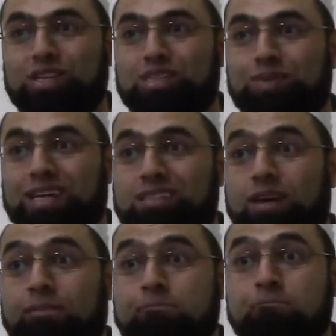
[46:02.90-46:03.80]
space.
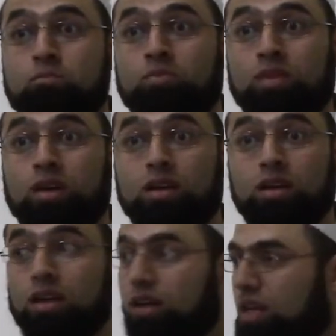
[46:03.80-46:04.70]

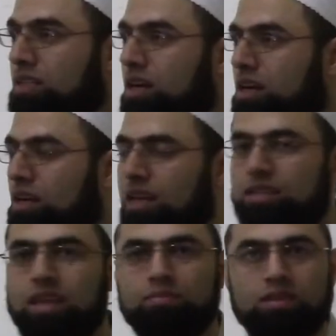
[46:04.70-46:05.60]
Let
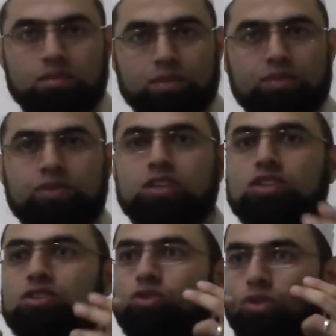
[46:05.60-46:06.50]
them be free
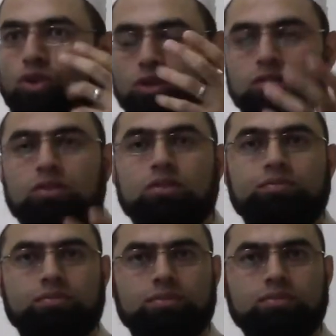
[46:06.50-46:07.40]
just to look.
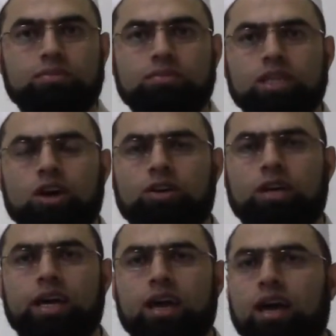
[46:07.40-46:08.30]

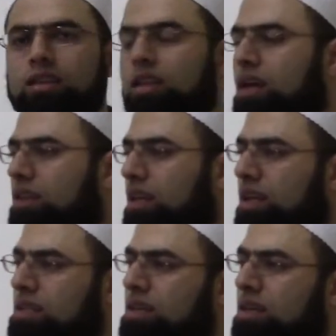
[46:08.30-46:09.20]
Okay, and the
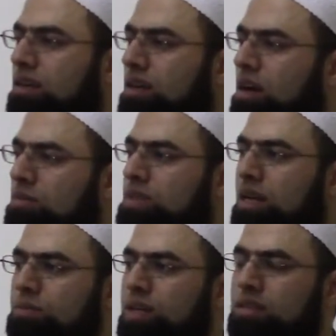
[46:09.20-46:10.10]
lady comes
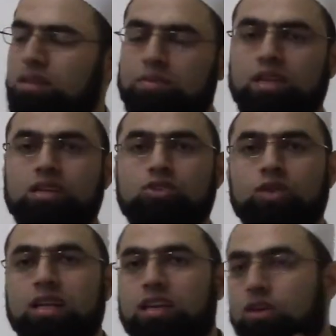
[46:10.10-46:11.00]
and brings something so that he